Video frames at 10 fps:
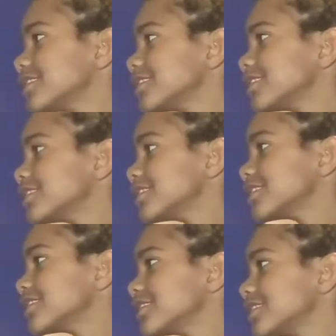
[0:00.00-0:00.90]

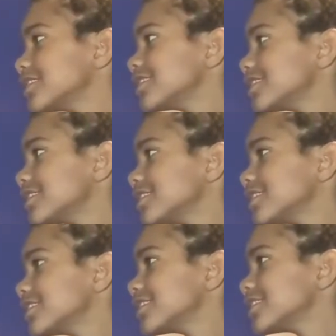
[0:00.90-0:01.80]

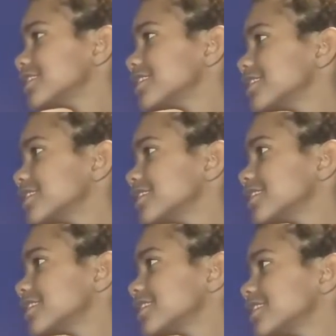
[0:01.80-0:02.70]

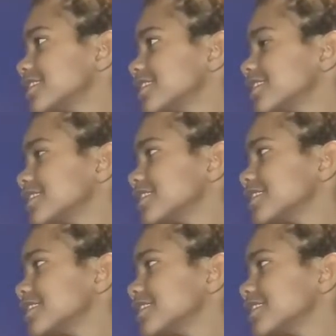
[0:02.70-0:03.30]
[no speech]